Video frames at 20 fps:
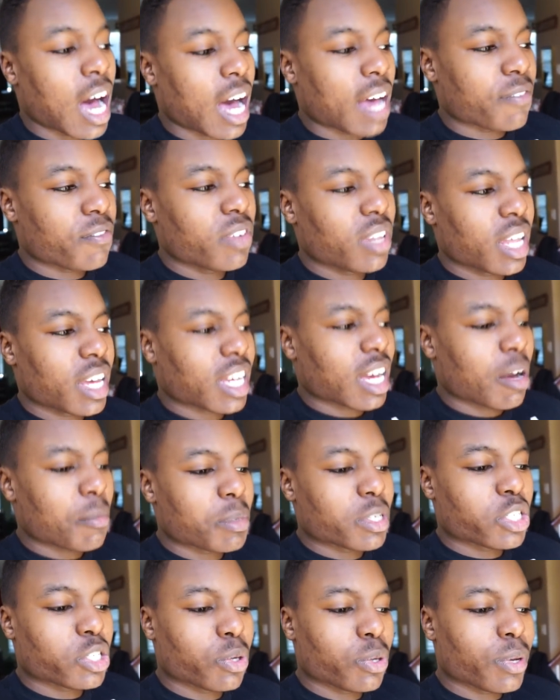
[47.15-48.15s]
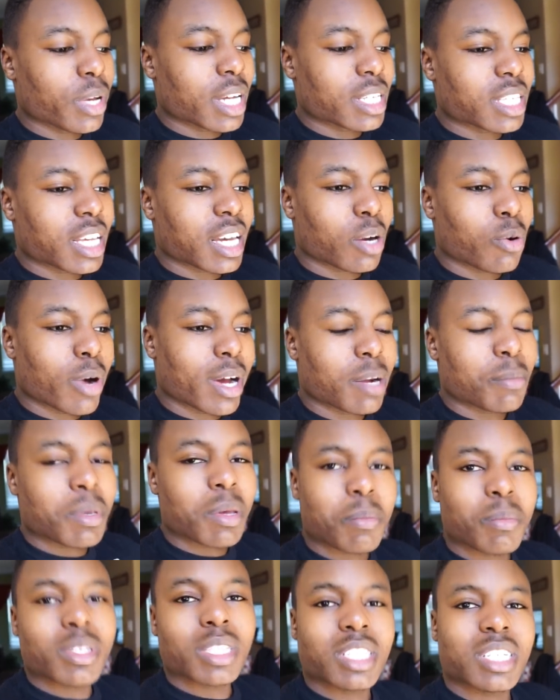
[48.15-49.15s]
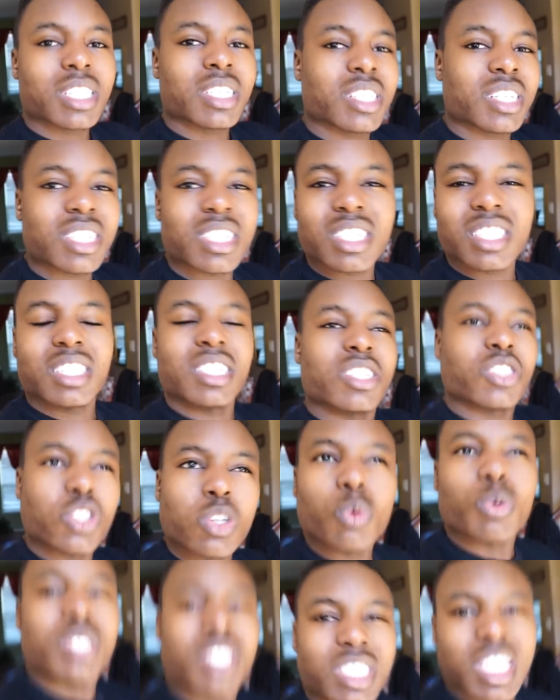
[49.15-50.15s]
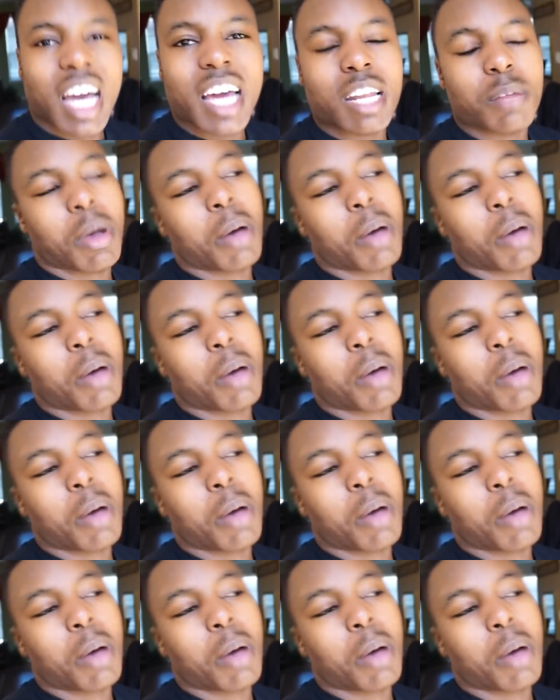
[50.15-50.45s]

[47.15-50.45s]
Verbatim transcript: I feel like I've been showing you guys that quite a bit, but just just so excited.